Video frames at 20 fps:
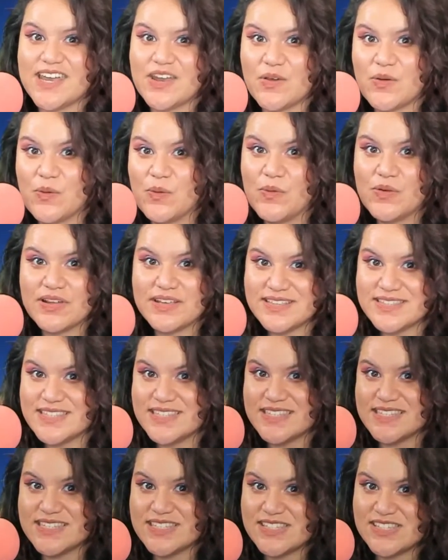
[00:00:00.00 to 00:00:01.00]
hold on to
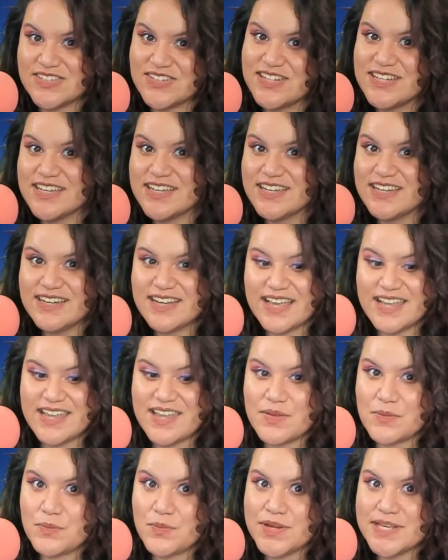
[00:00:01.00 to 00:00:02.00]
this trigger and
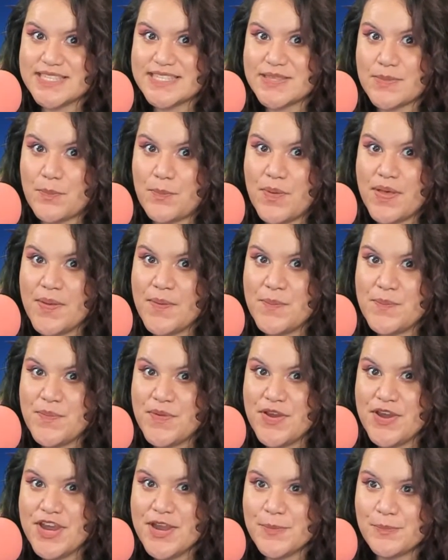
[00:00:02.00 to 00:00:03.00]
then press the
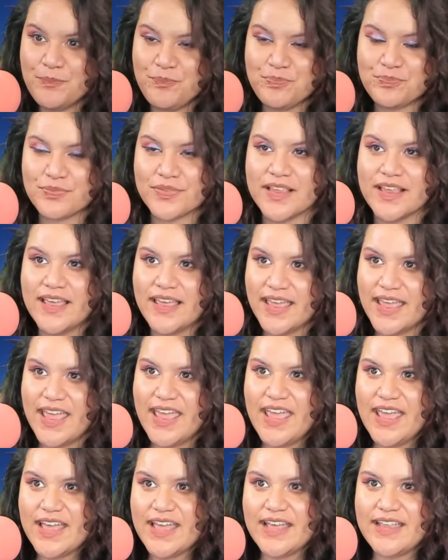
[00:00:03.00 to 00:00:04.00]
bumper?
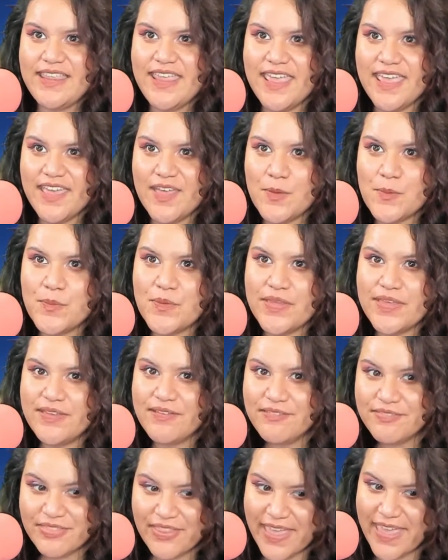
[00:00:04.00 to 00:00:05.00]
Now,
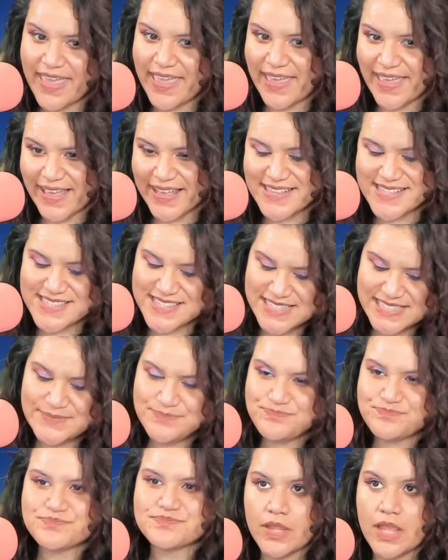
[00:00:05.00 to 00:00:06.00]
about that,
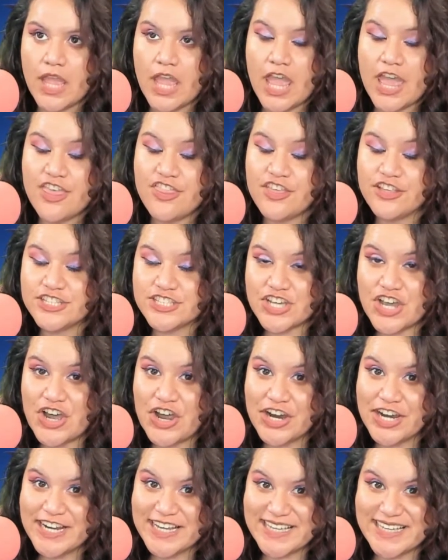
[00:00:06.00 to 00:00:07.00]
the
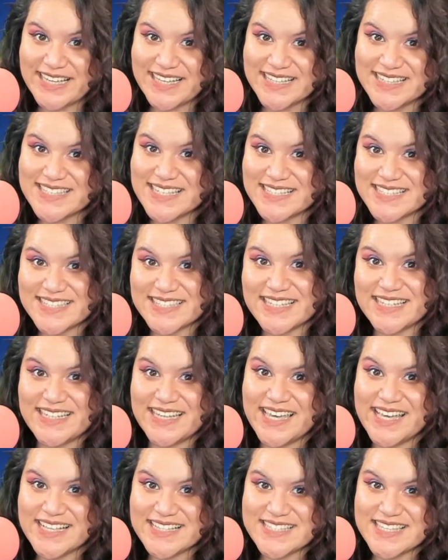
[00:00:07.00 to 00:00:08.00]
target that's
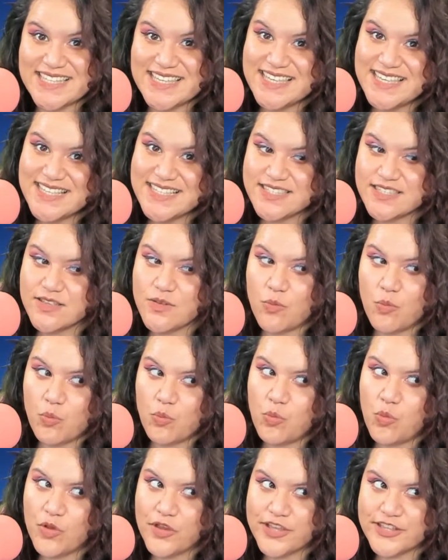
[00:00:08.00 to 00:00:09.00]
selected isn't
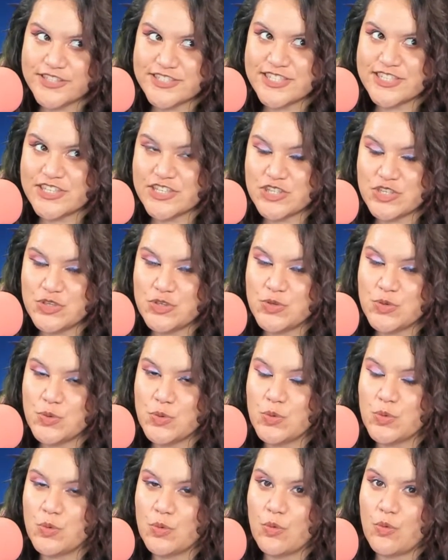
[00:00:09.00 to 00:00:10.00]
what you
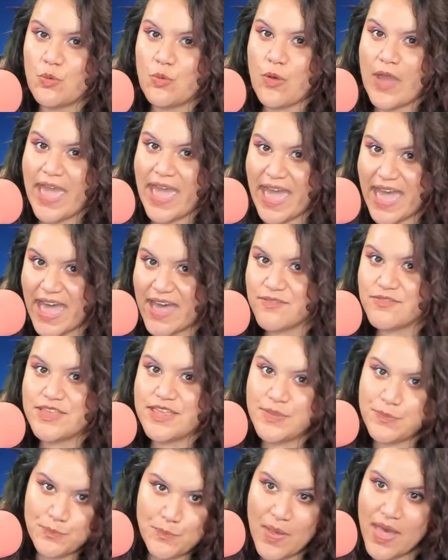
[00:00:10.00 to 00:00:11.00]
have
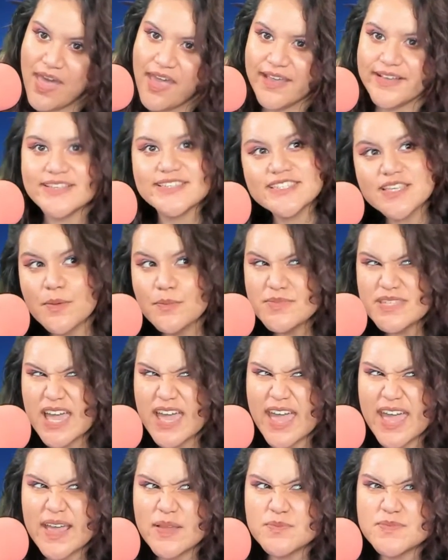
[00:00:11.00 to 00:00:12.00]
in mind.
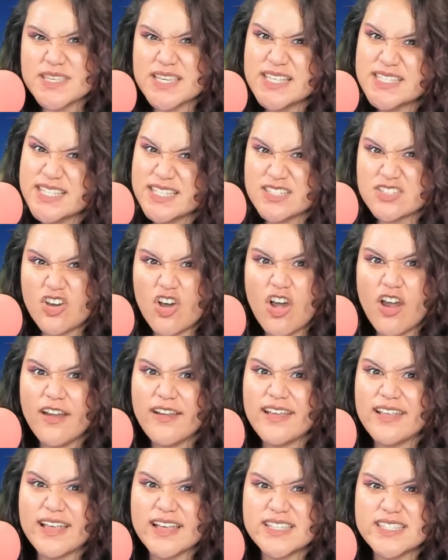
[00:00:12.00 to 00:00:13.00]
Sometimes it's a
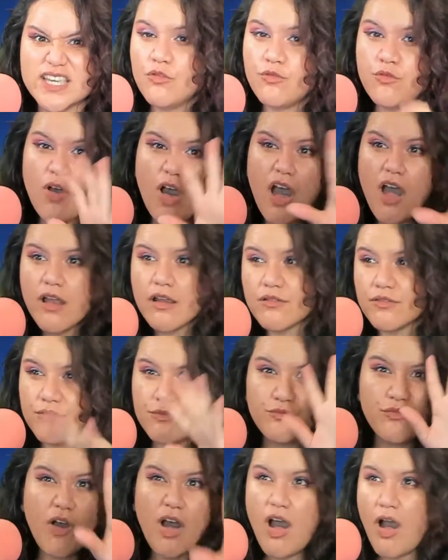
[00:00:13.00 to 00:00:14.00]
target that's like far,
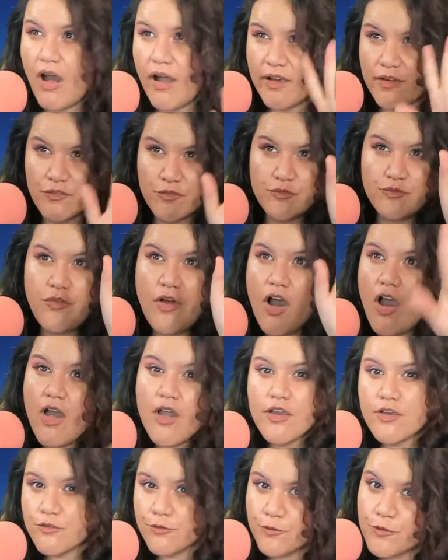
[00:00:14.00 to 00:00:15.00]
far,
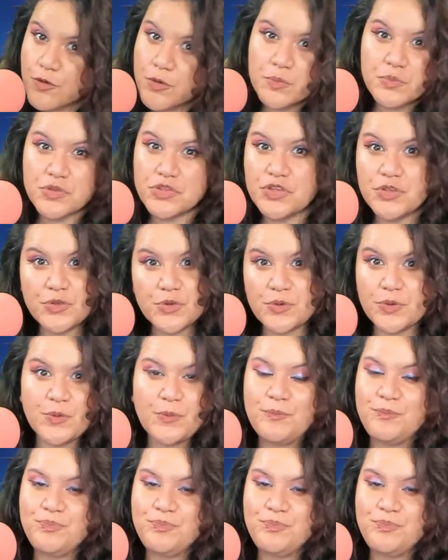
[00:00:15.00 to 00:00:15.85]
far from you.